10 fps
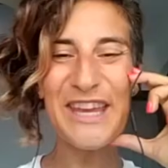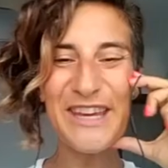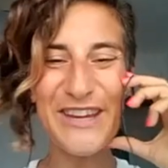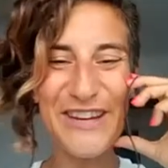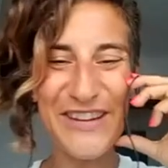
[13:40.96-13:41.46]
thank
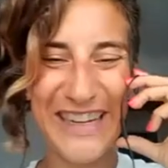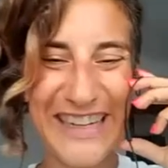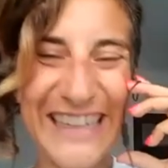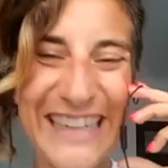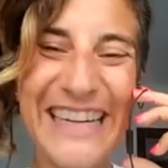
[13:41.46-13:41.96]
you.
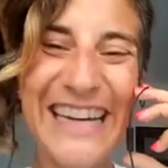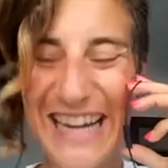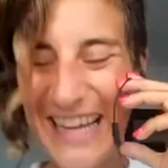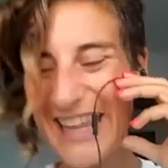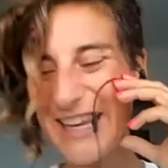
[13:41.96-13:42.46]

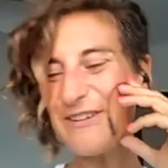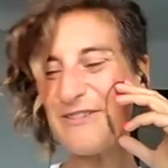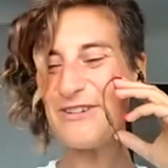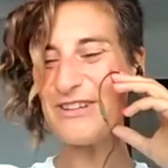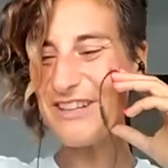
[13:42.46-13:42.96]
Thank you.
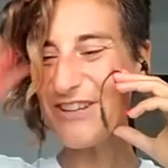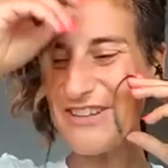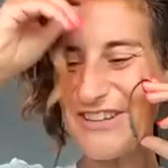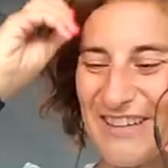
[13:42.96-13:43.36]
What a journey,